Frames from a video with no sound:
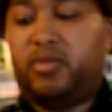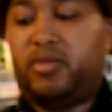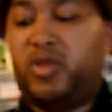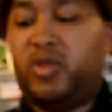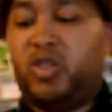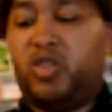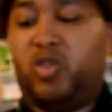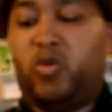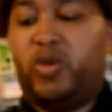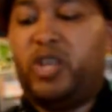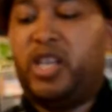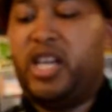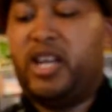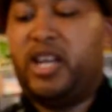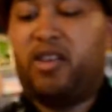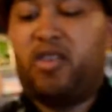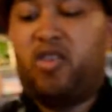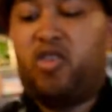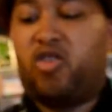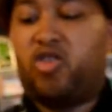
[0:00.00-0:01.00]
So we let
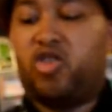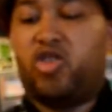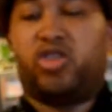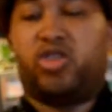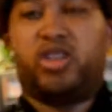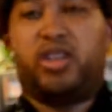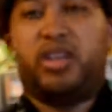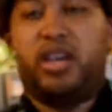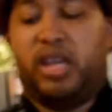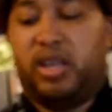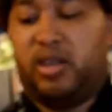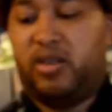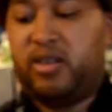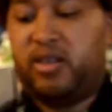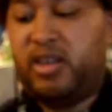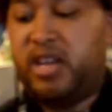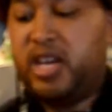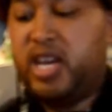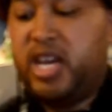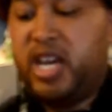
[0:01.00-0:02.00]
it all cook together.
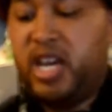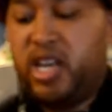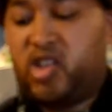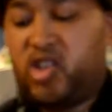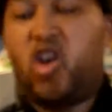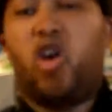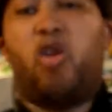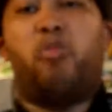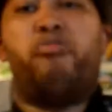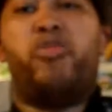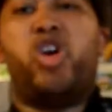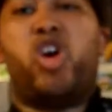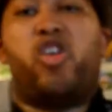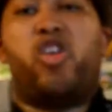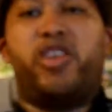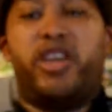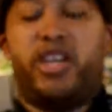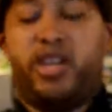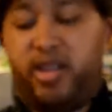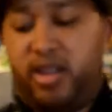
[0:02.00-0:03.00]
It's called
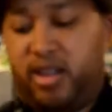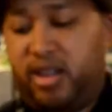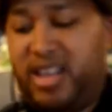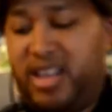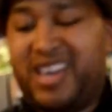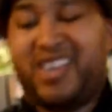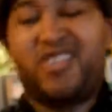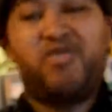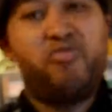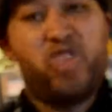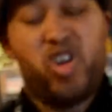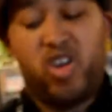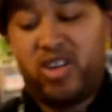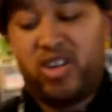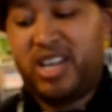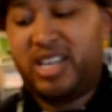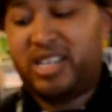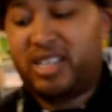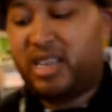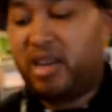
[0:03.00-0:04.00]
marrying. Like you
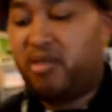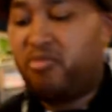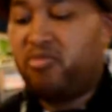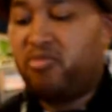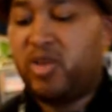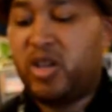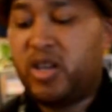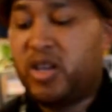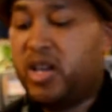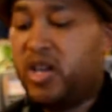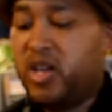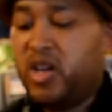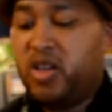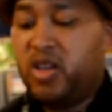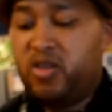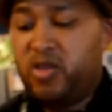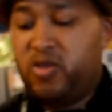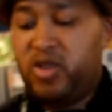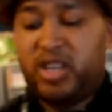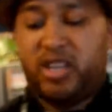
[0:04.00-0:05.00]
marinate something,
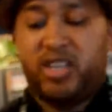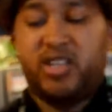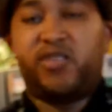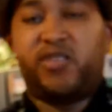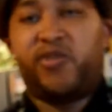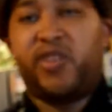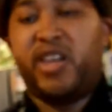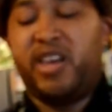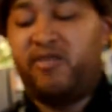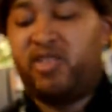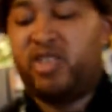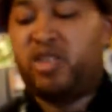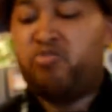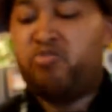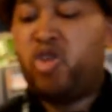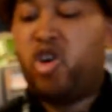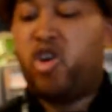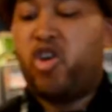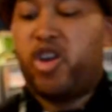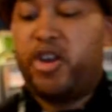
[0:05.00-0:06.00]
you let these flavors
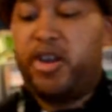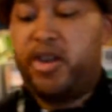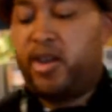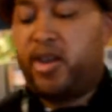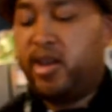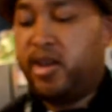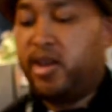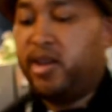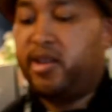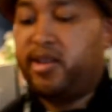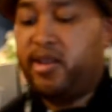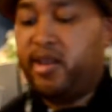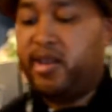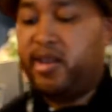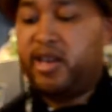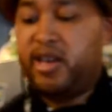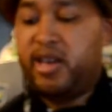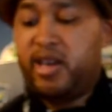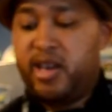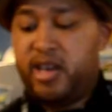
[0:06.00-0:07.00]
marry
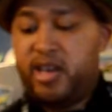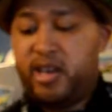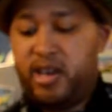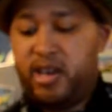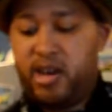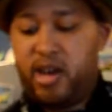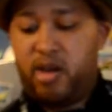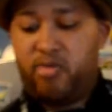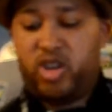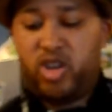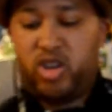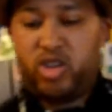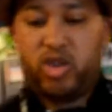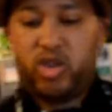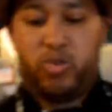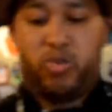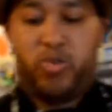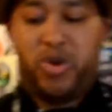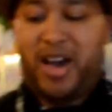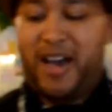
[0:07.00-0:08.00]
and coming into
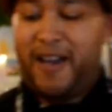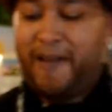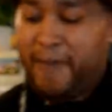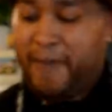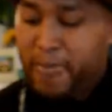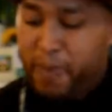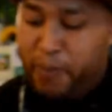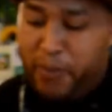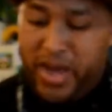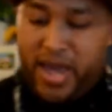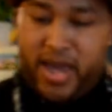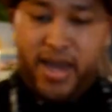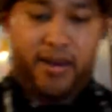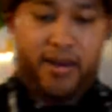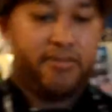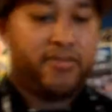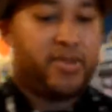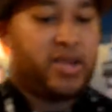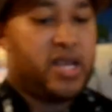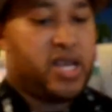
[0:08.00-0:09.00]
the pot. Bam.
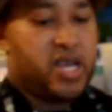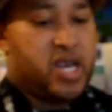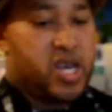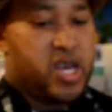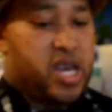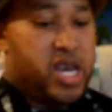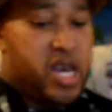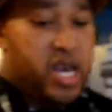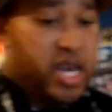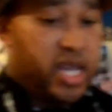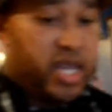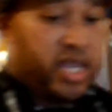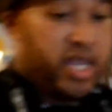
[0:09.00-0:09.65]
And then